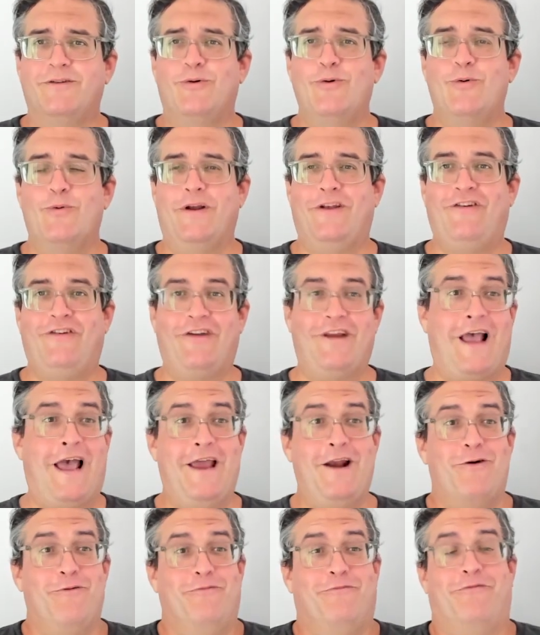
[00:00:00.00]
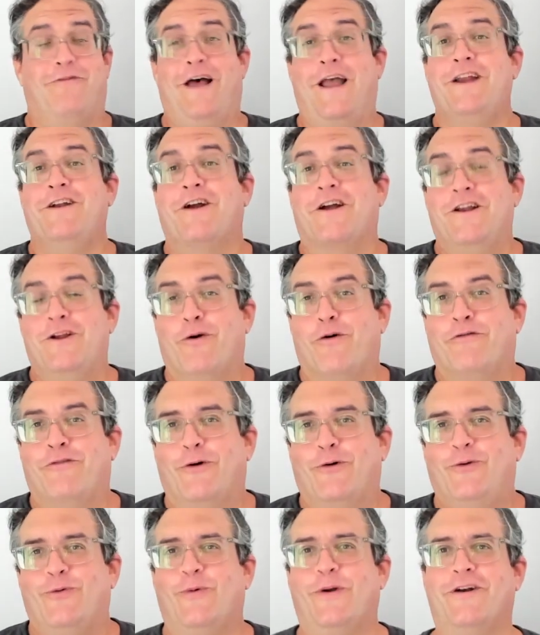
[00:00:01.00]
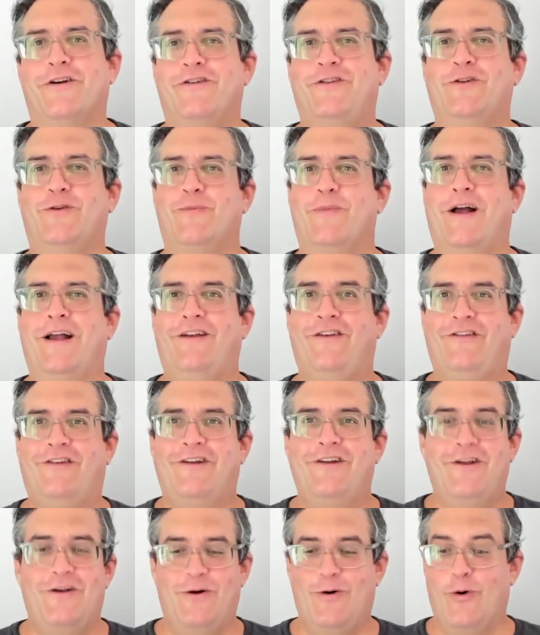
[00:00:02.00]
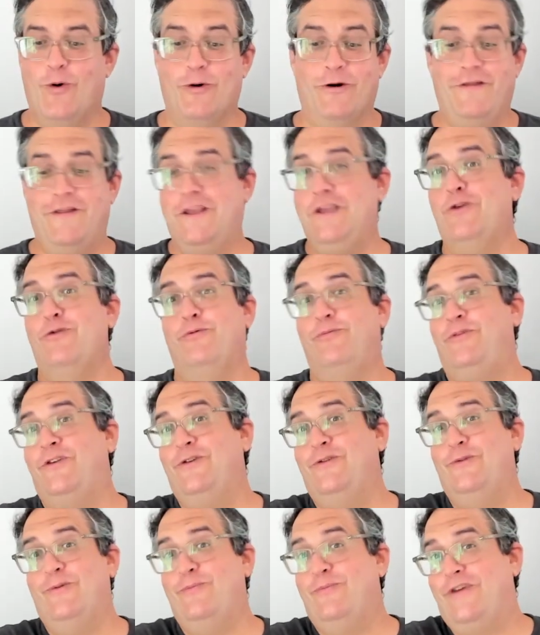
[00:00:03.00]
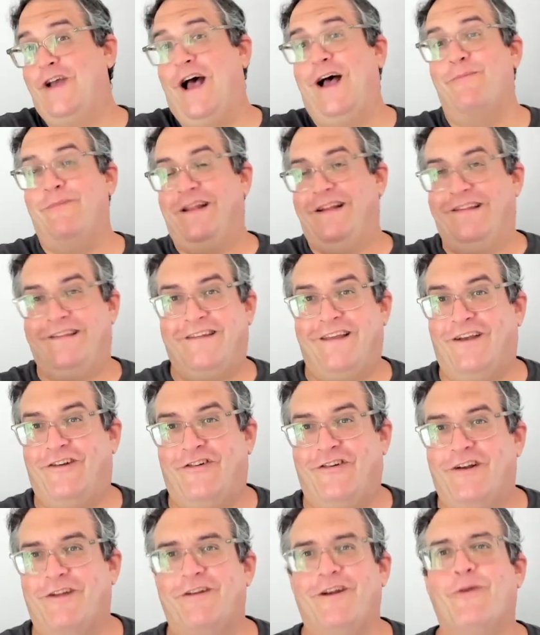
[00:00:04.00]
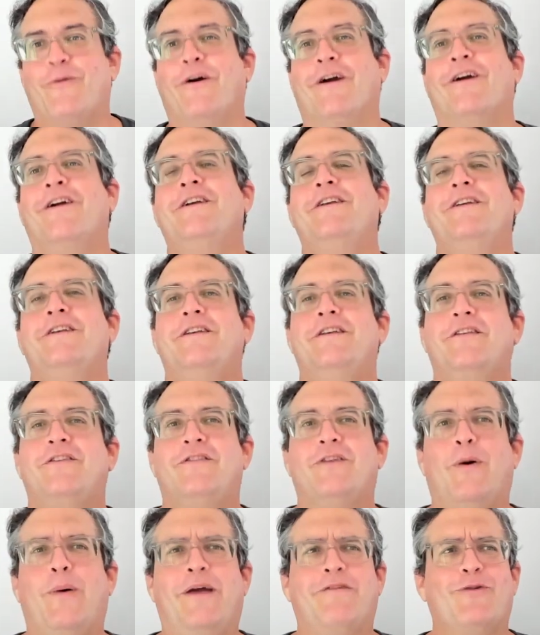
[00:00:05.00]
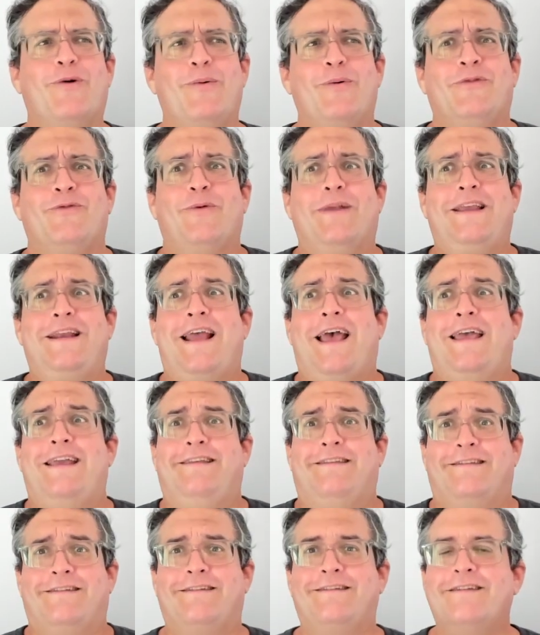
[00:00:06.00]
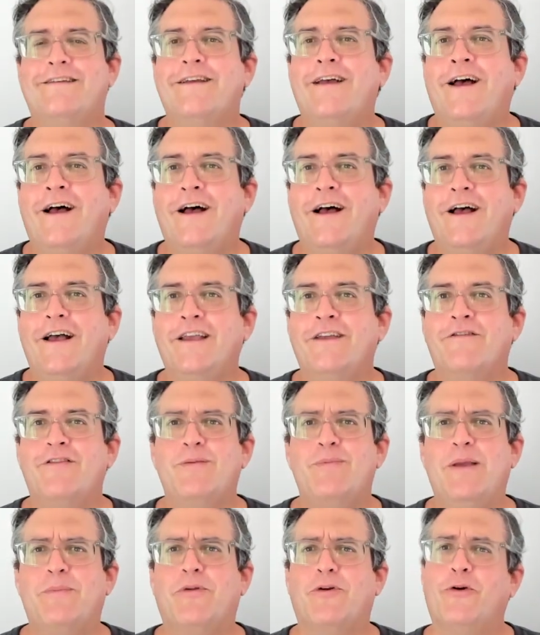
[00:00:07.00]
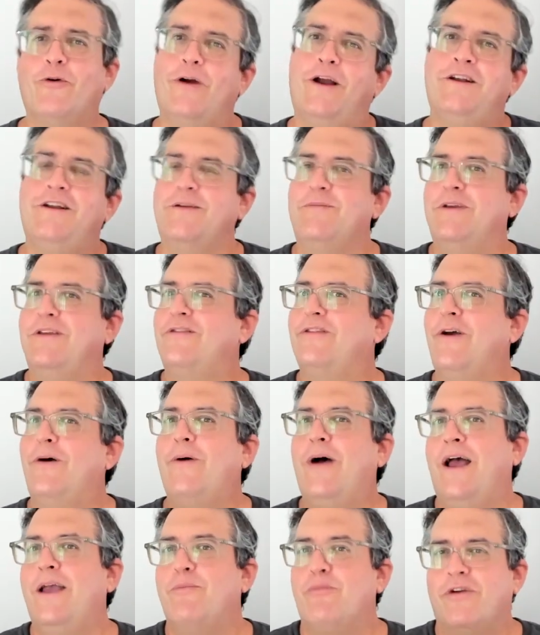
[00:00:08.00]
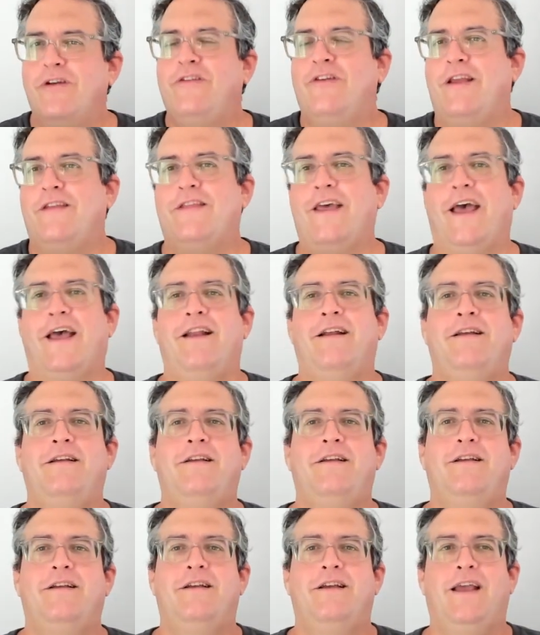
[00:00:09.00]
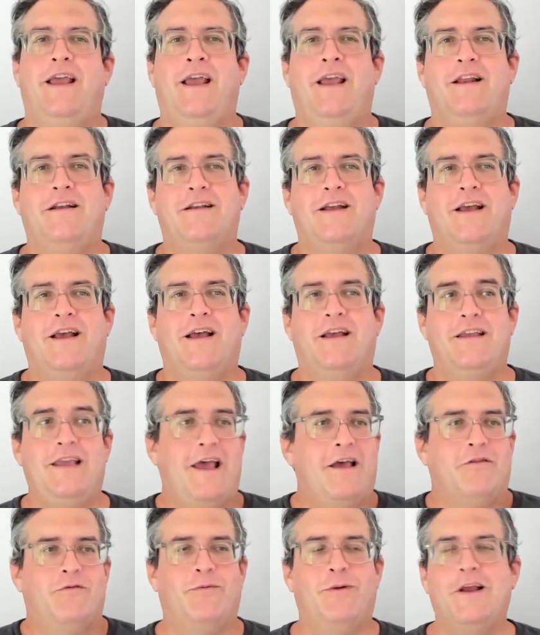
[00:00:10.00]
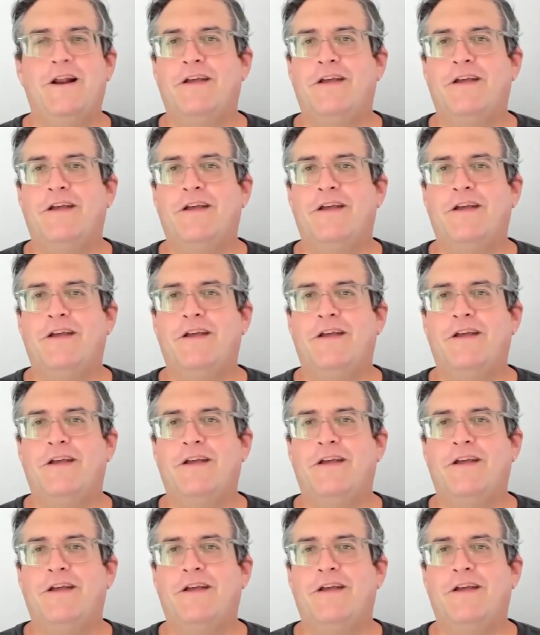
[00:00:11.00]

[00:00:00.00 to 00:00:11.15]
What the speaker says: which I don't find on UFO Twitter too much, or in the YouTube comment section anywhere. So everyone was really nice, even the people correcting me. So I appreciate that. And if we can